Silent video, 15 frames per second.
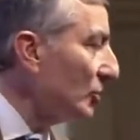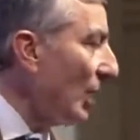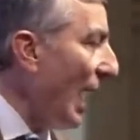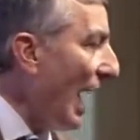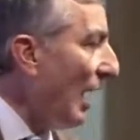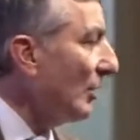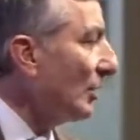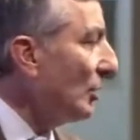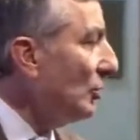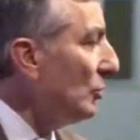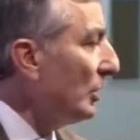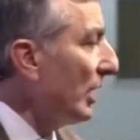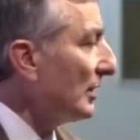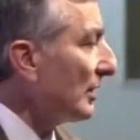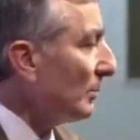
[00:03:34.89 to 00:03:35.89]
how can you
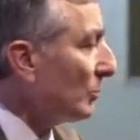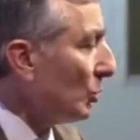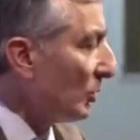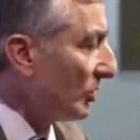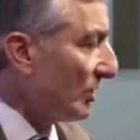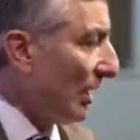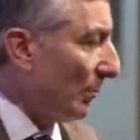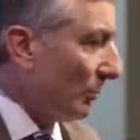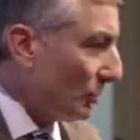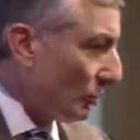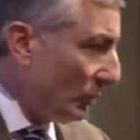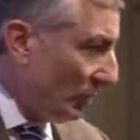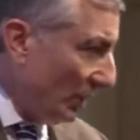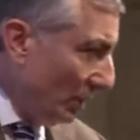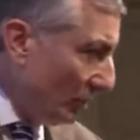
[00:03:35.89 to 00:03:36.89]
get them to assemble?
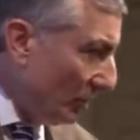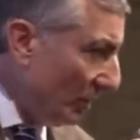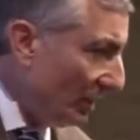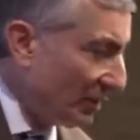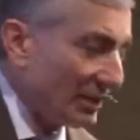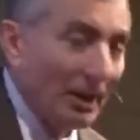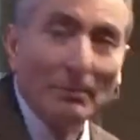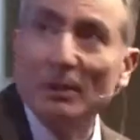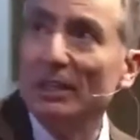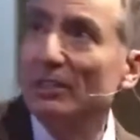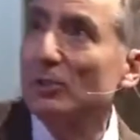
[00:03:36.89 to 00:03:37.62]
So here's the assembly